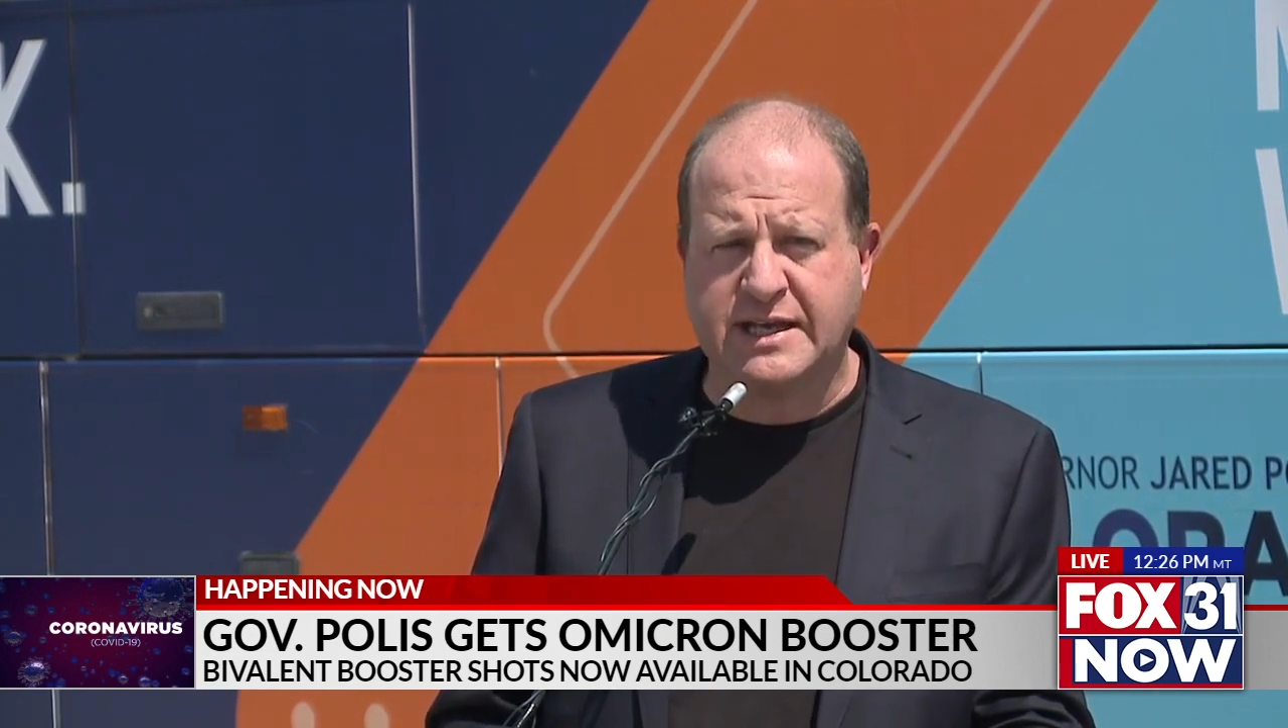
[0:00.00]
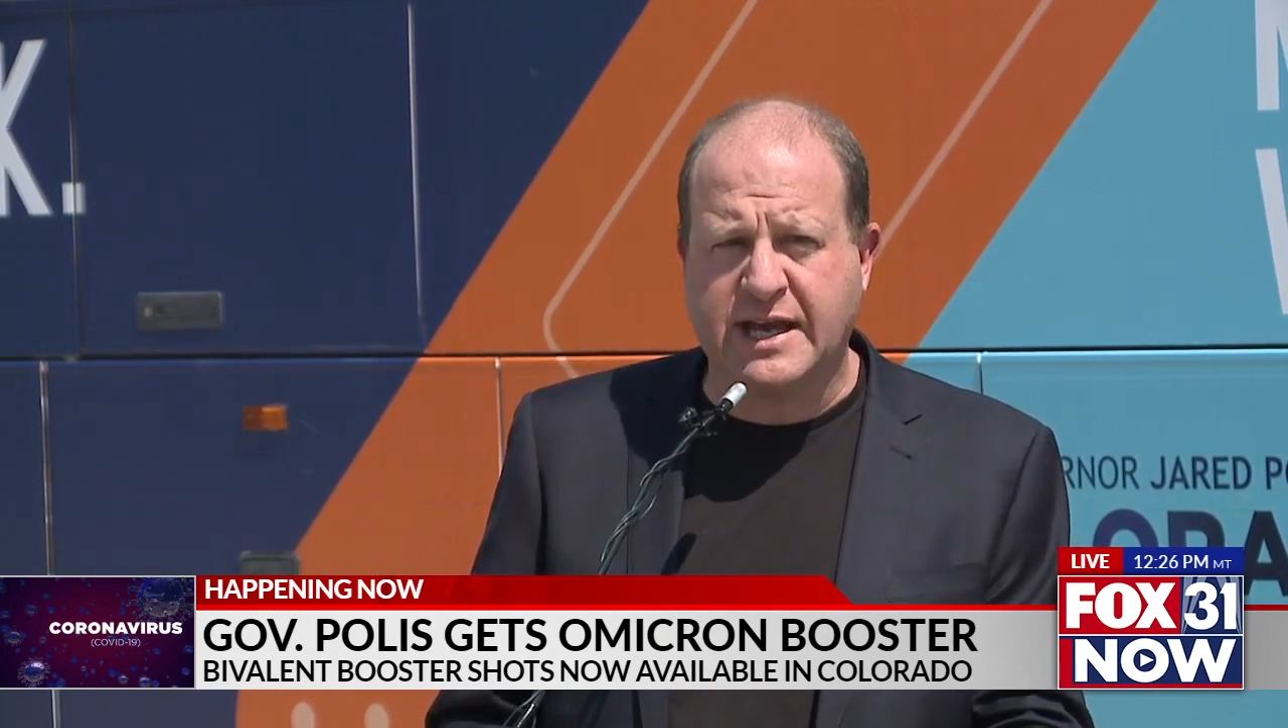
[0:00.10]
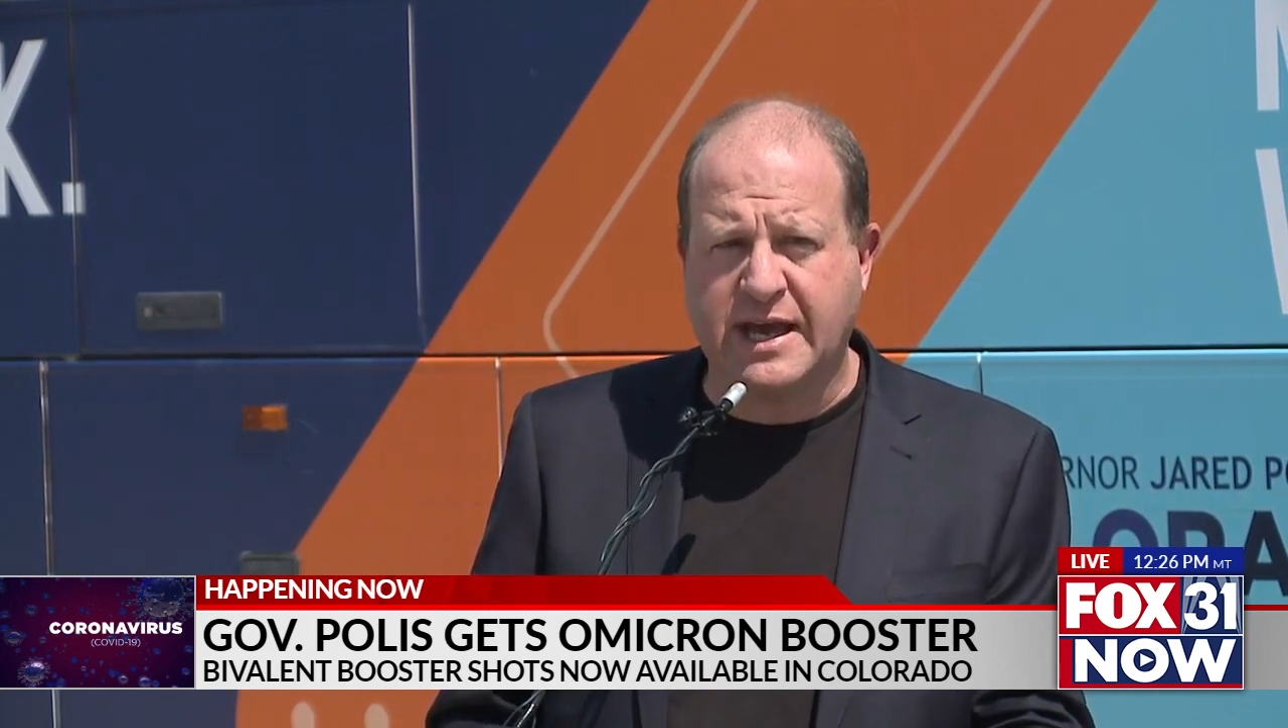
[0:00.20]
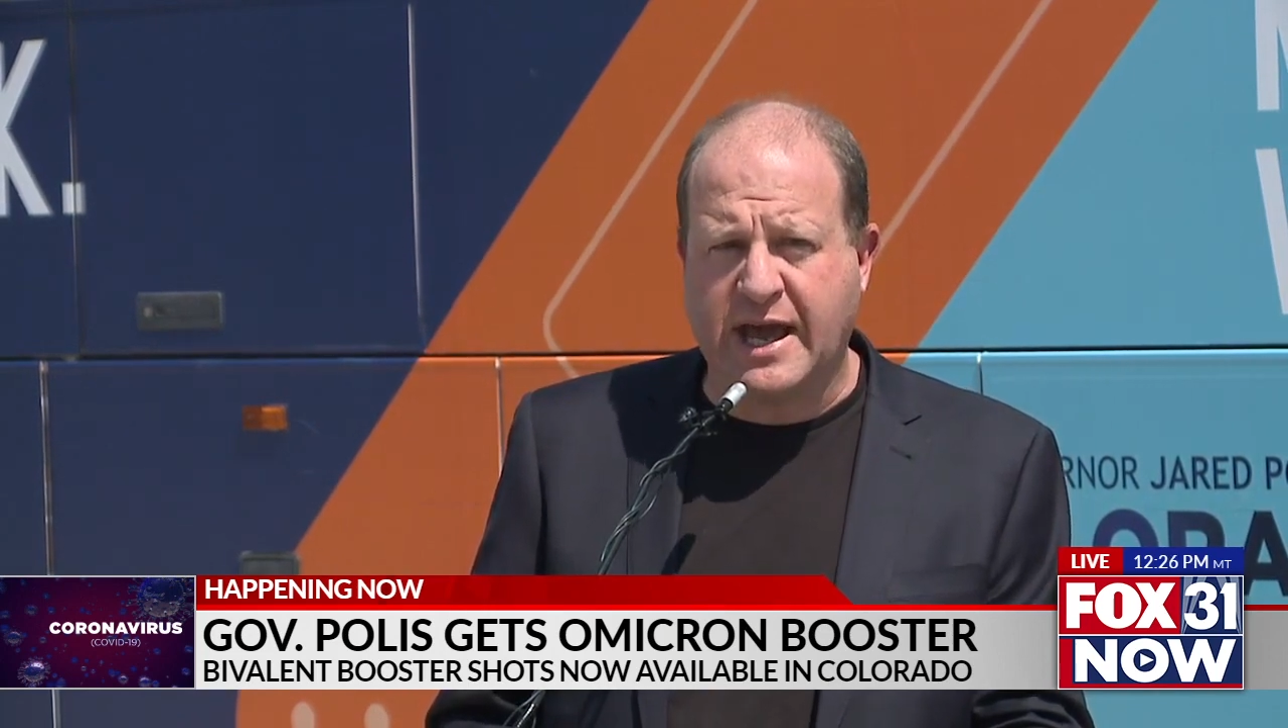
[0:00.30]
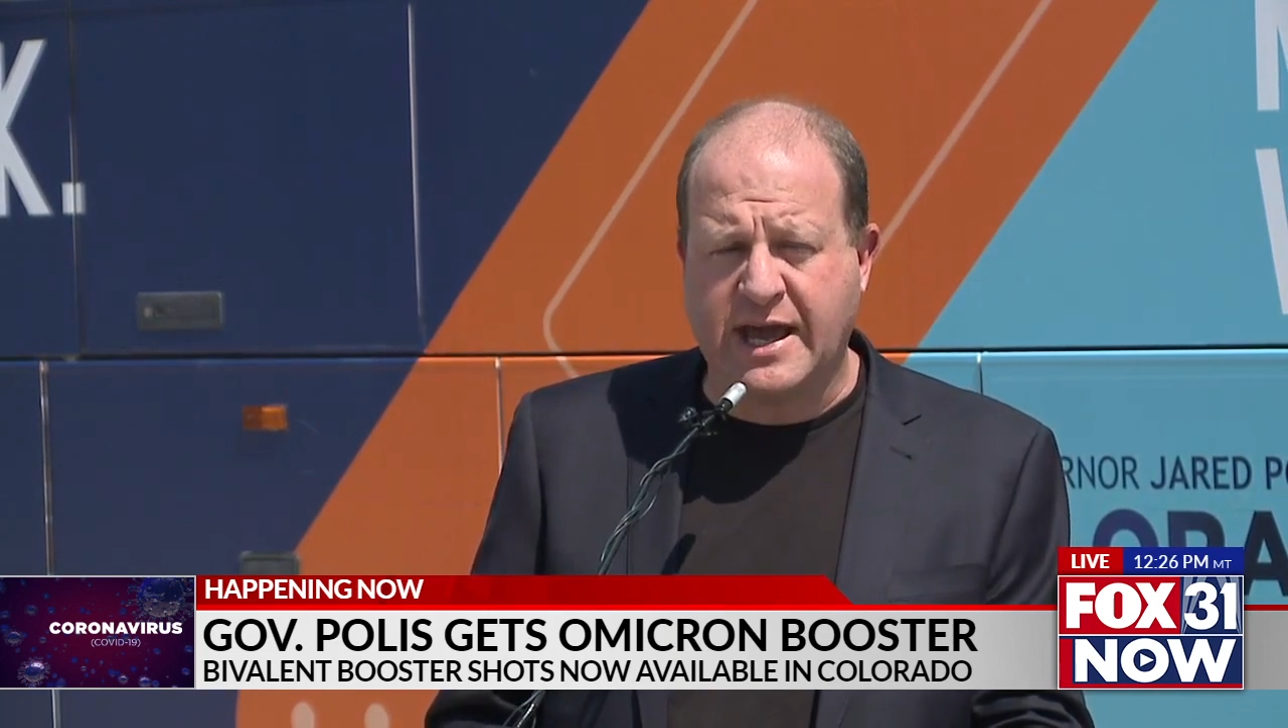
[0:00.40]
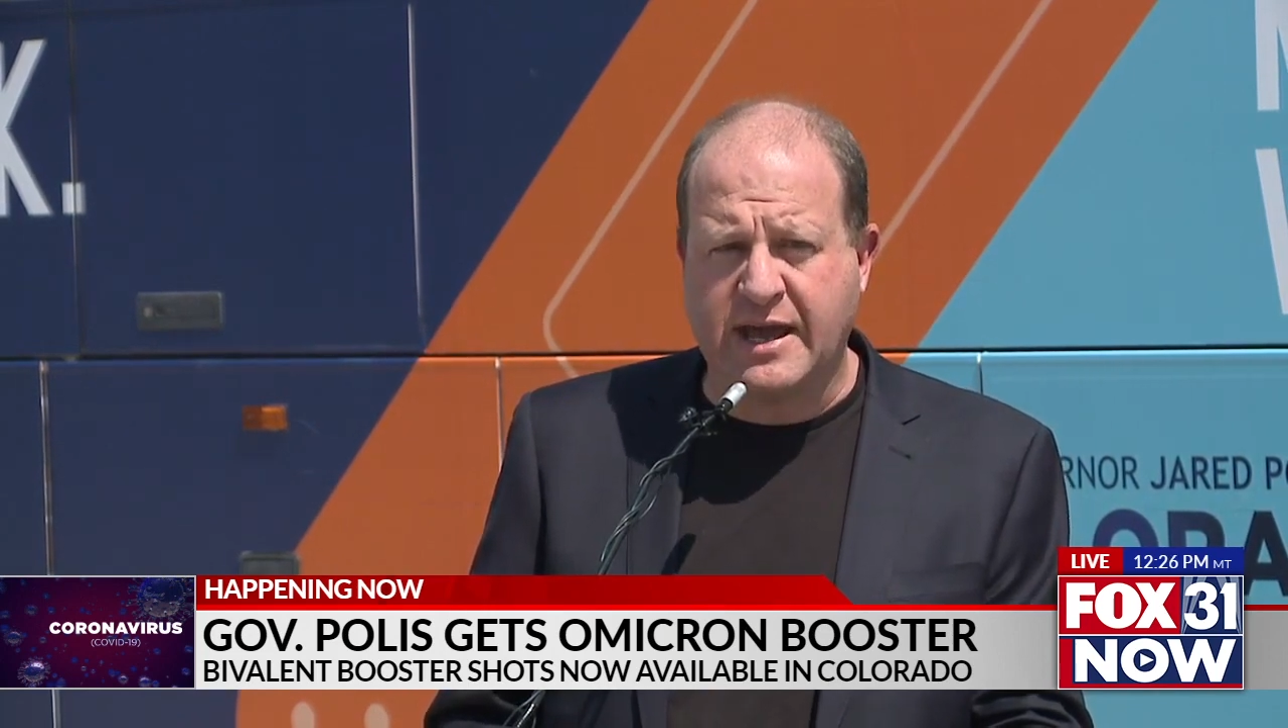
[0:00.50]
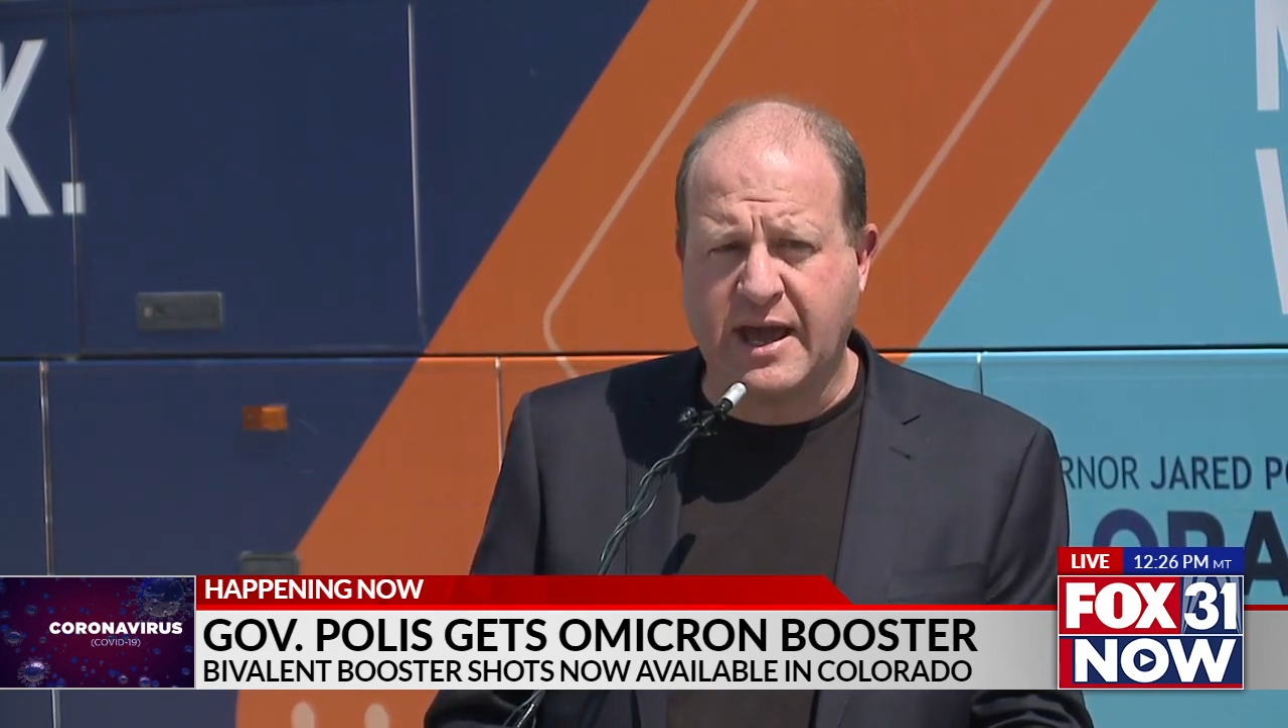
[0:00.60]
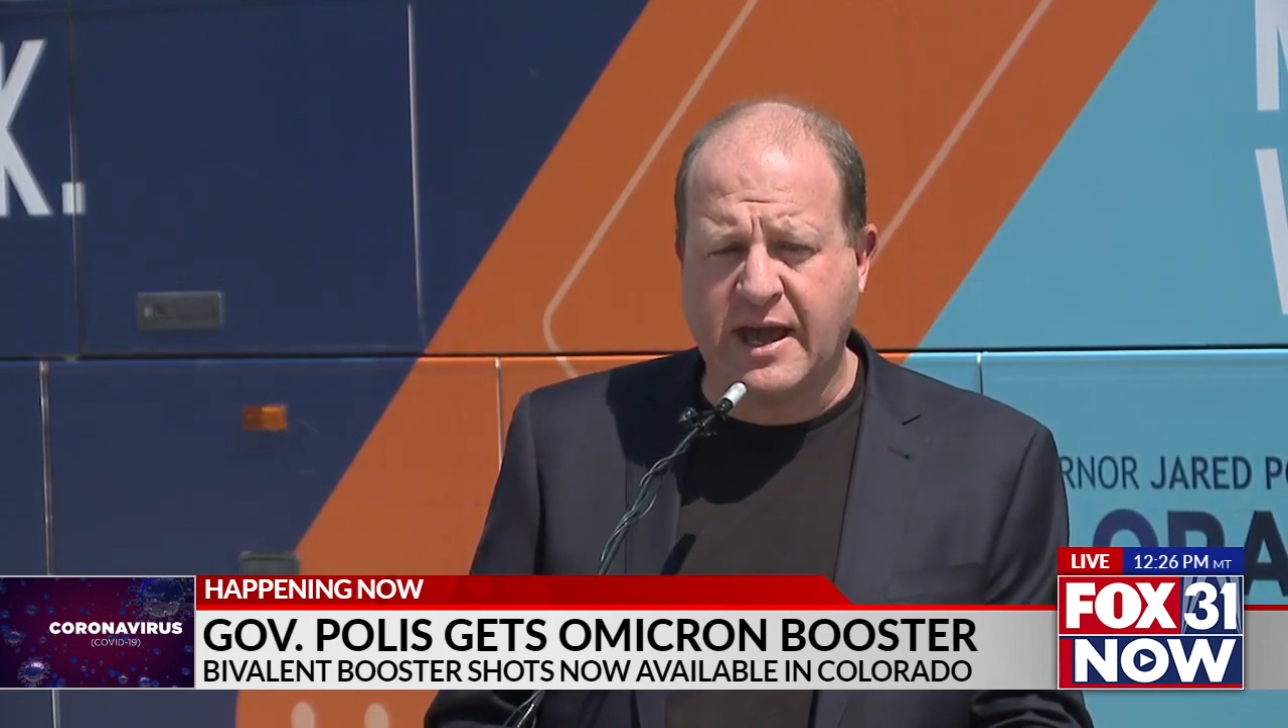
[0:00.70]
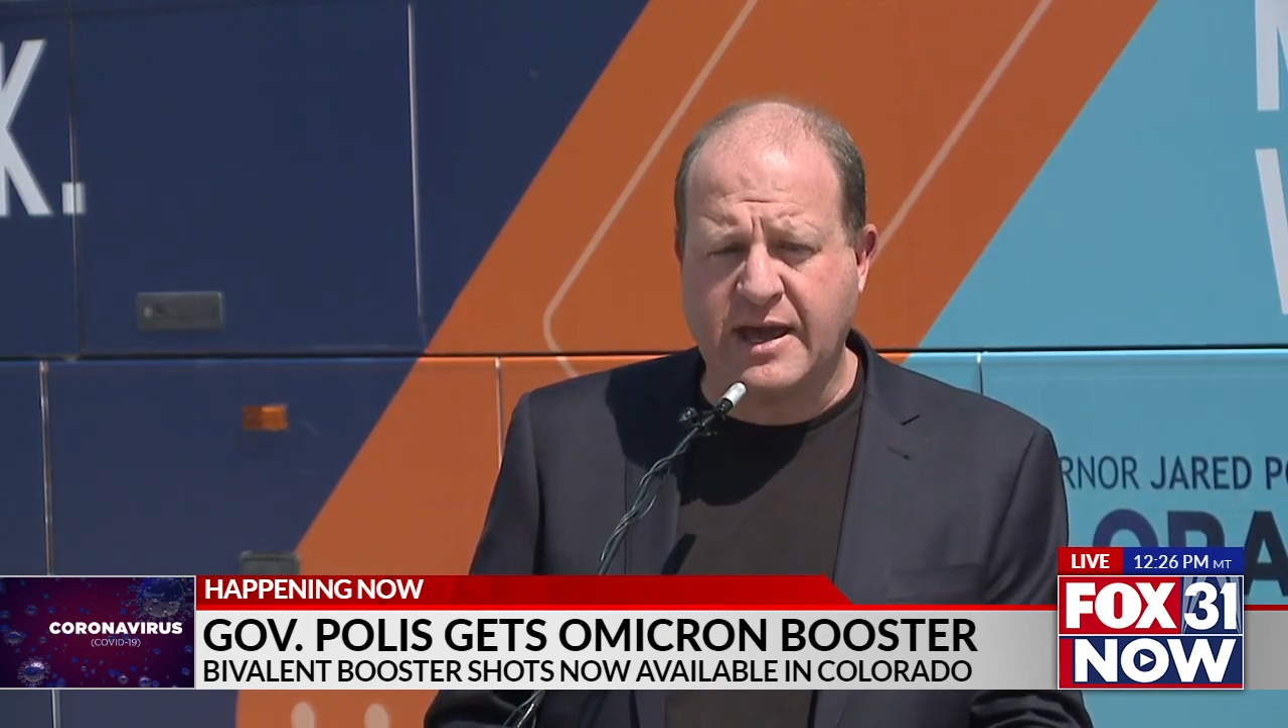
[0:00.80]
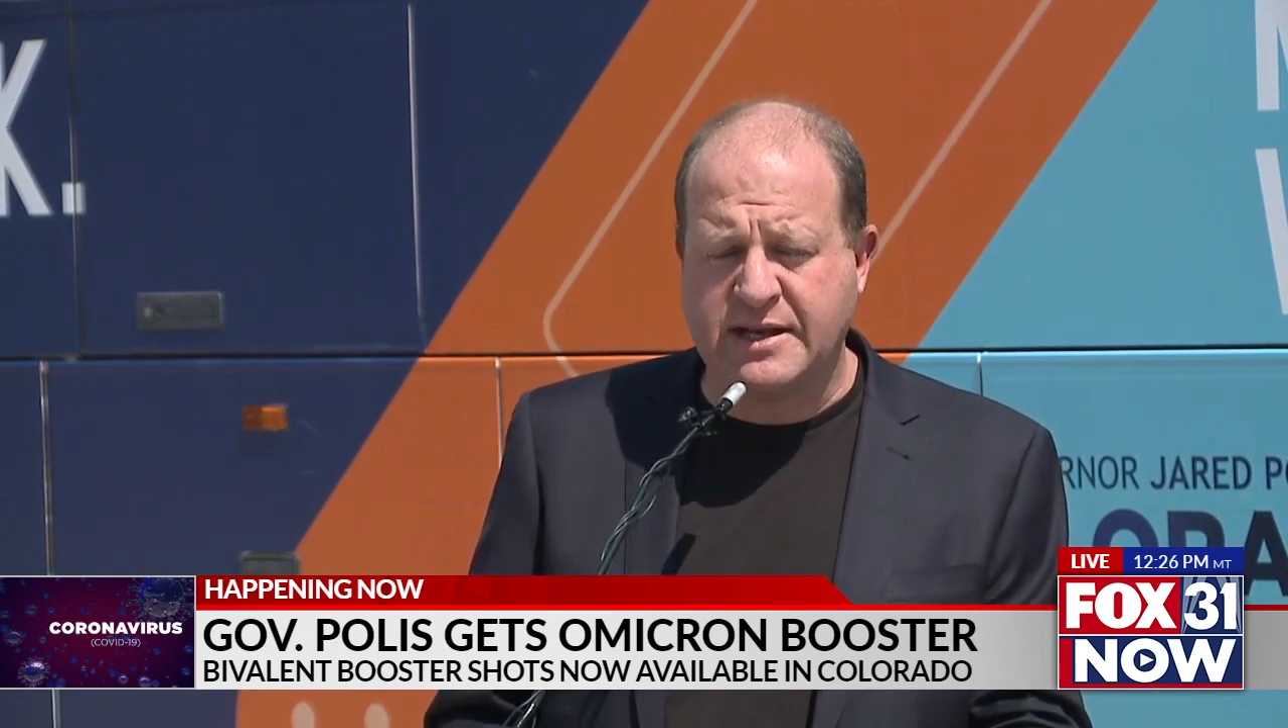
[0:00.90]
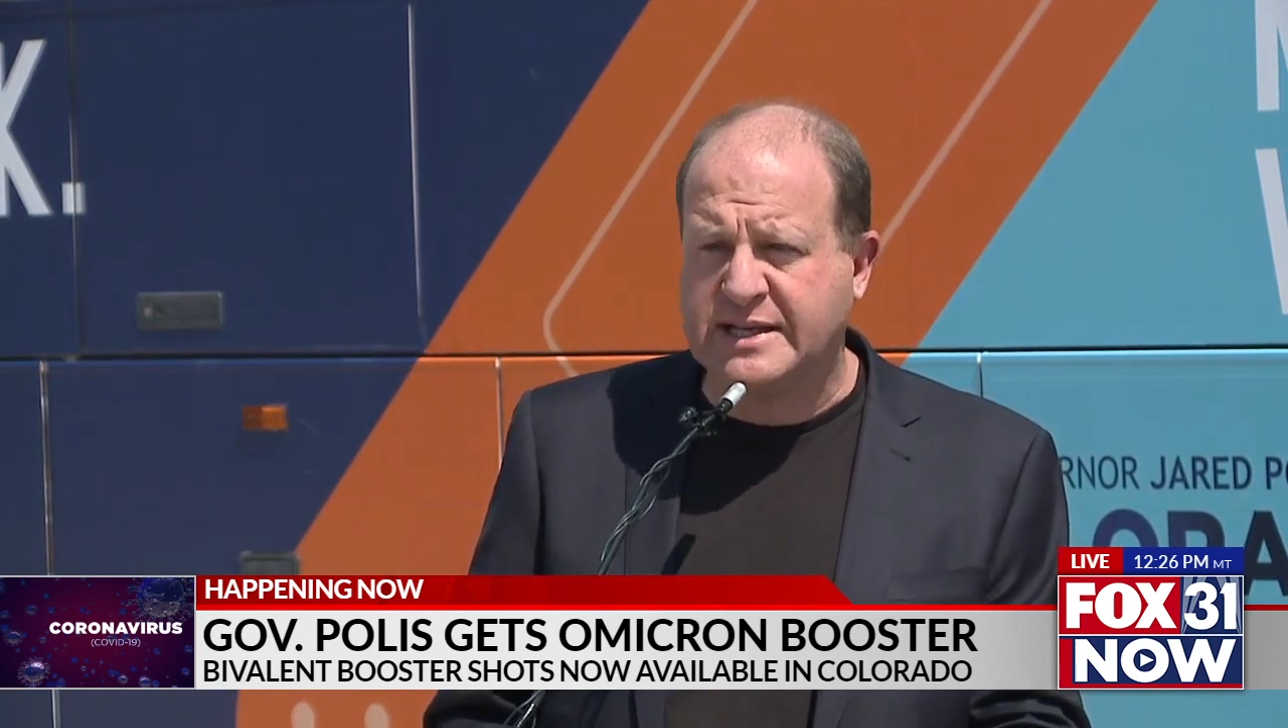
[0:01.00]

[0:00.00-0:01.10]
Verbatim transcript: a